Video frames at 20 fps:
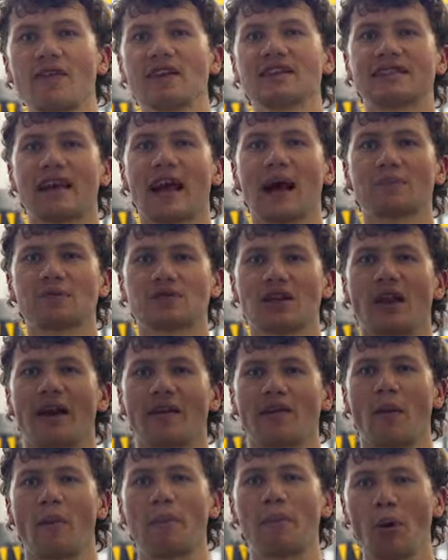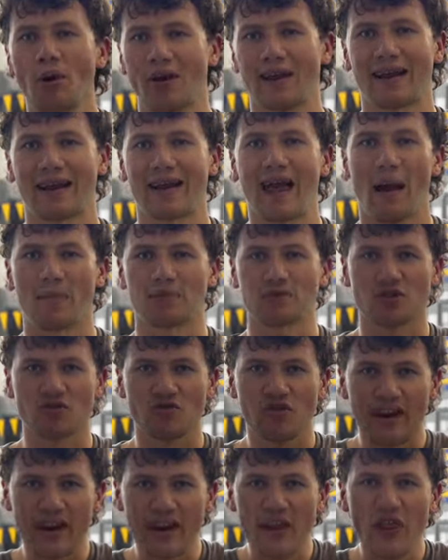of these caps are like the bullet caps, the
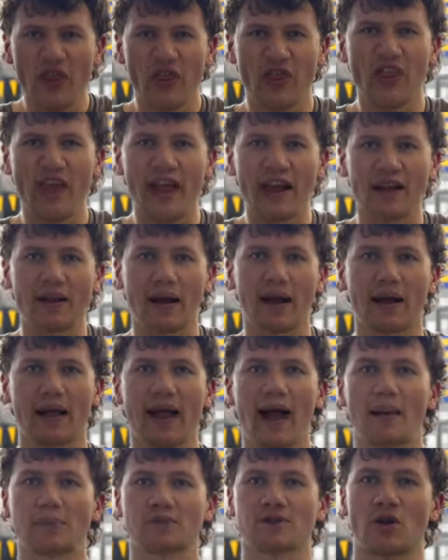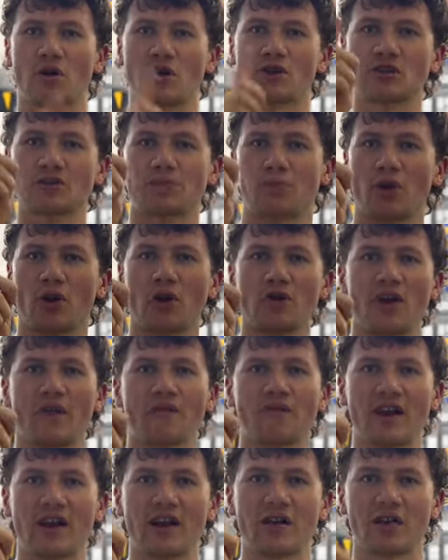really thick caps that you can just put on your
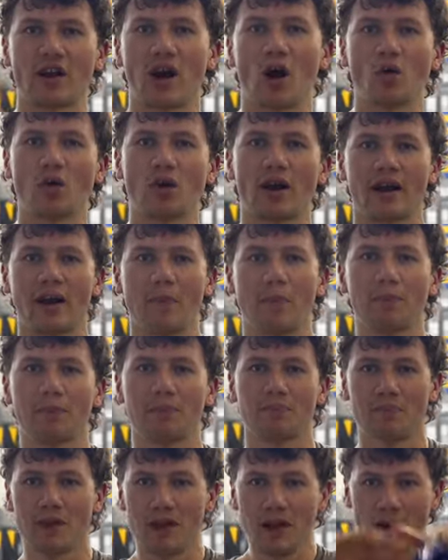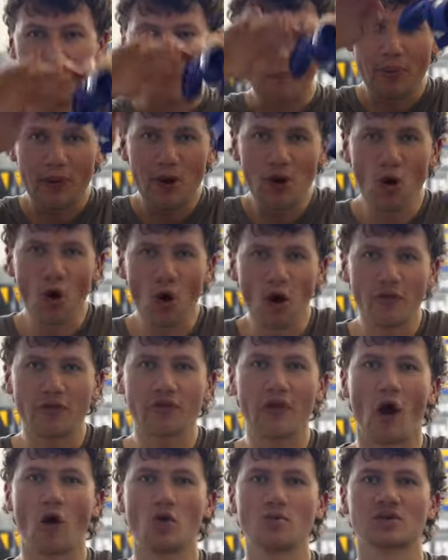finger and hold like a pure
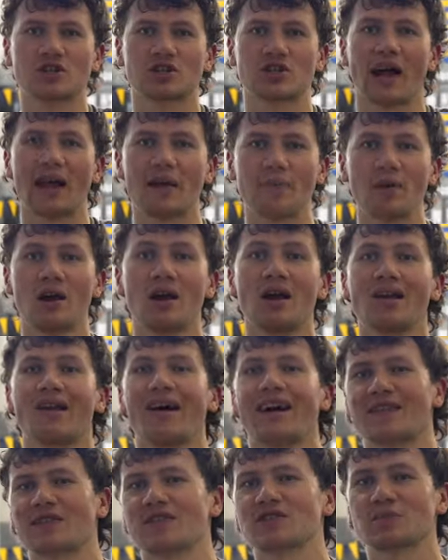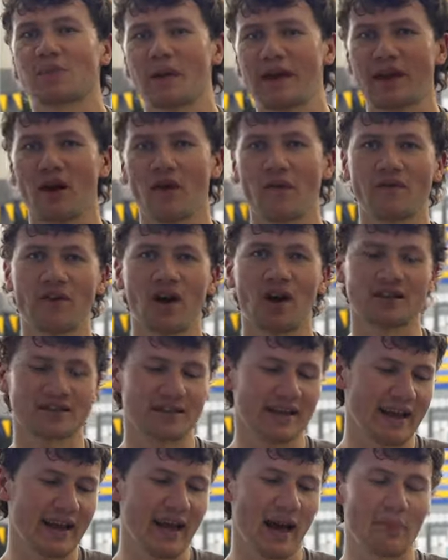dome shape, like the Speedo
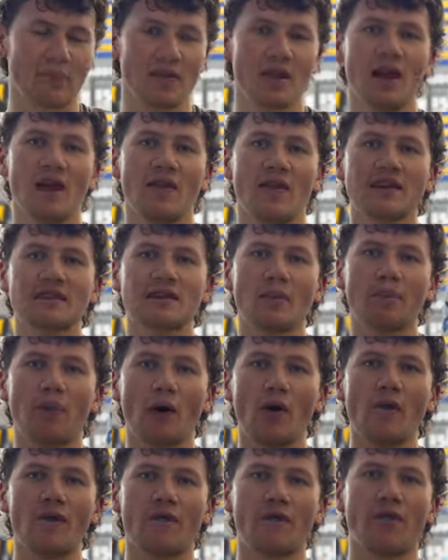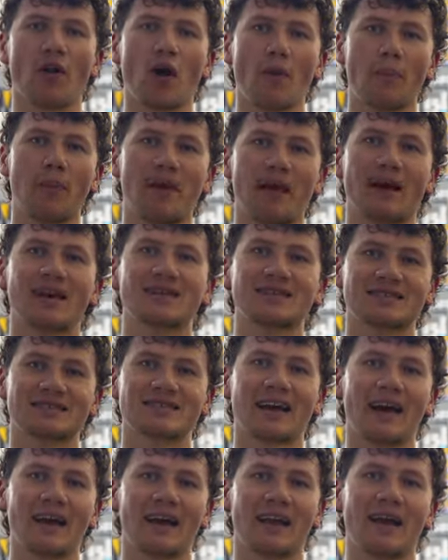Fastskin cap. These are both floppier and
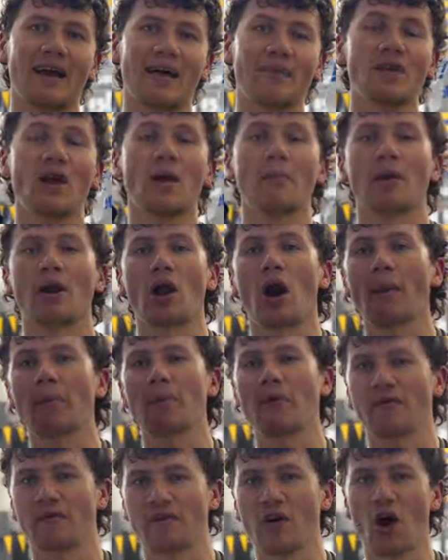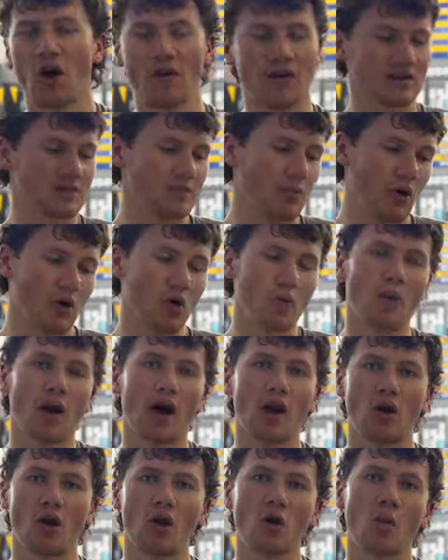saggier, but I prefer this model
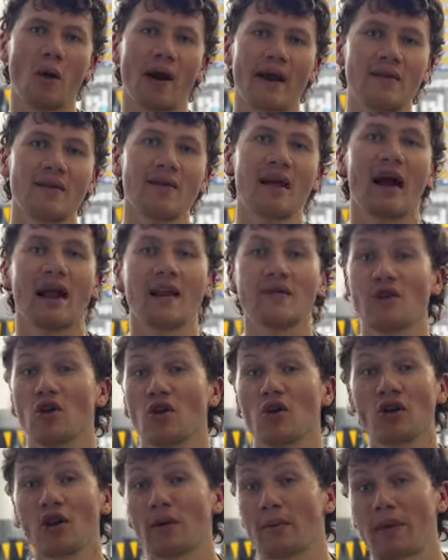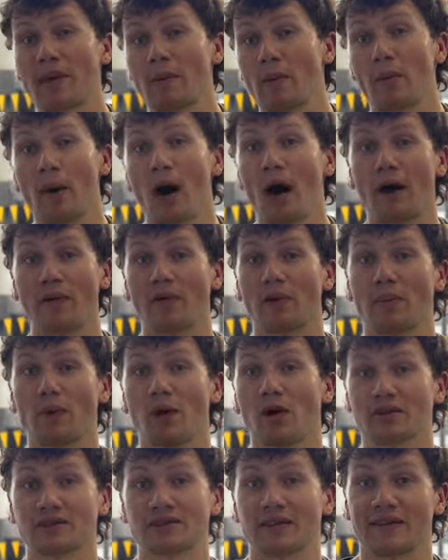by a long way. And if you look at people behind the
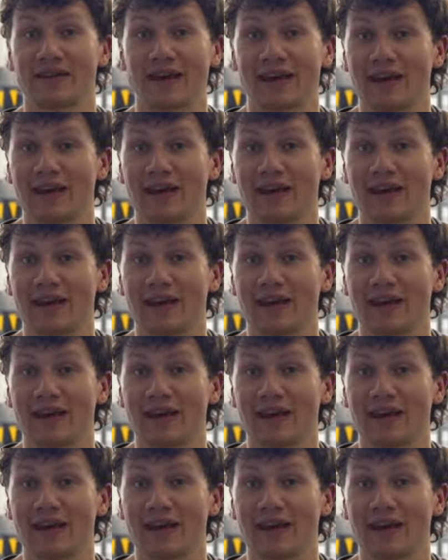blocks at the